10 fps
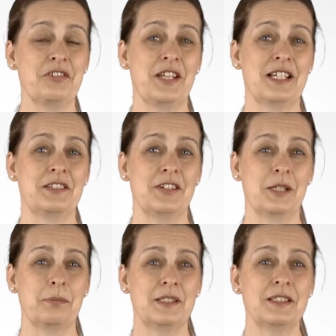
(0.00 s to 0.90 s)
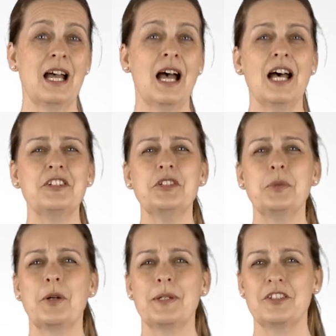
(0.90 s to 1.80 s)
for that development, as
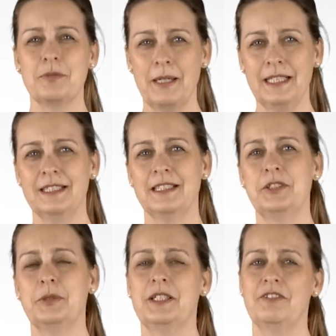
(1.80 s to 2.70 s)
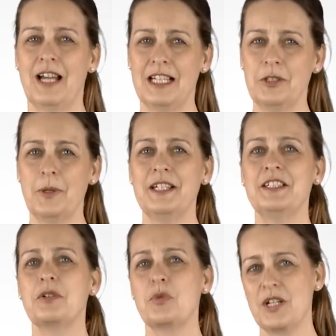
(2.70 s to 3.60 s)
you are expected to
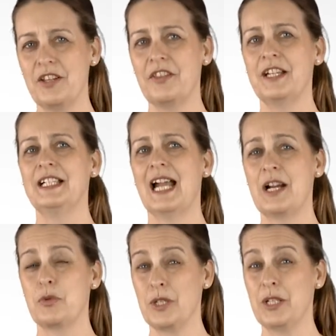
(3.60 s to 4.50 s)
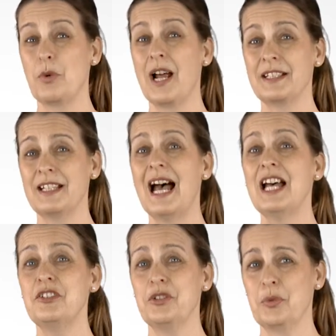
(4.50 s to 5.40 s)
evaluate, rethink and rewrite
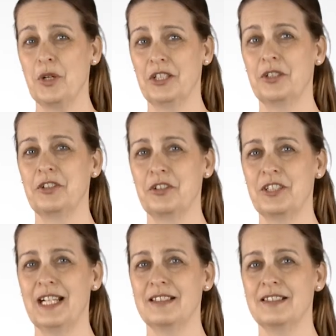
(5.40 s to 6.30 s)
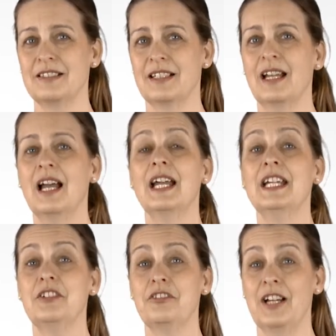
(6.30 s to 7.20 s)
as you work on your text.
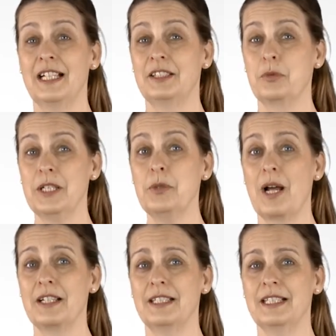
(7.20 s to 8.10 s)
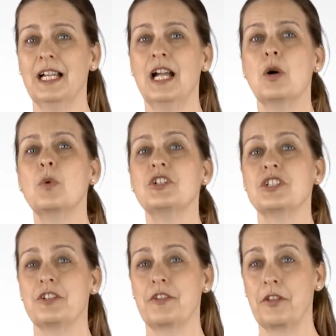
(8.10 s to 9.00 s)
In fact, rewriting, which
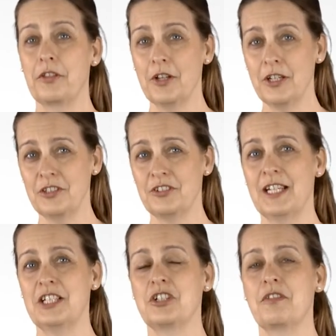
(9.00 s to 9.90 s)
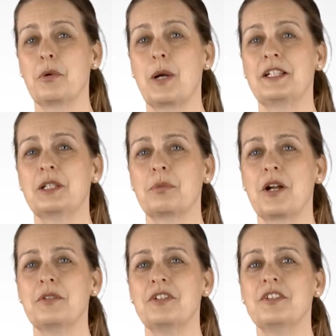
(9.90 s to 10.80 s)
is the third stage of the writing
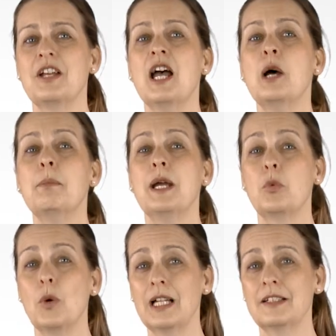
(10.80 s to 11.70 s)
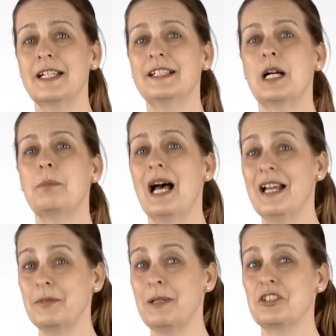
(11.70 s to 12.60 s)
process, may well take up
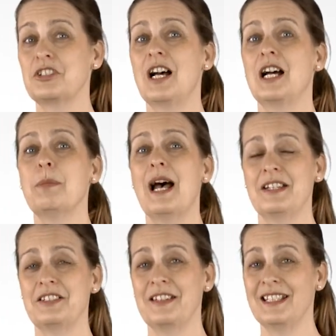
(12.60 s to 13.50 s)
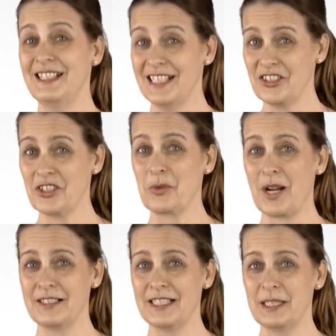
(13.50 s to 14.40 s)
as much time as the initial
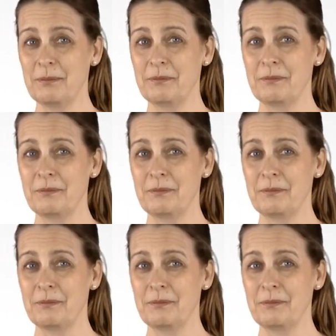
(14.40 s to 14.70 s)
writing.